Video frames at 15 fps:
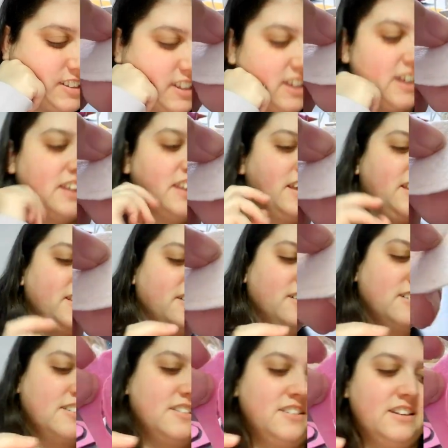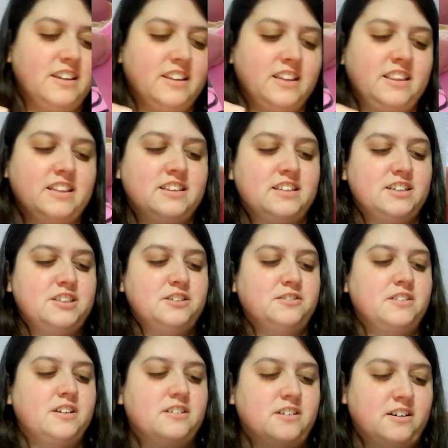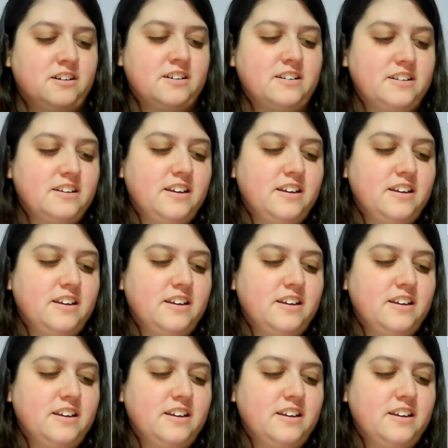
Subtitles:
I like the art. I like that they show the art.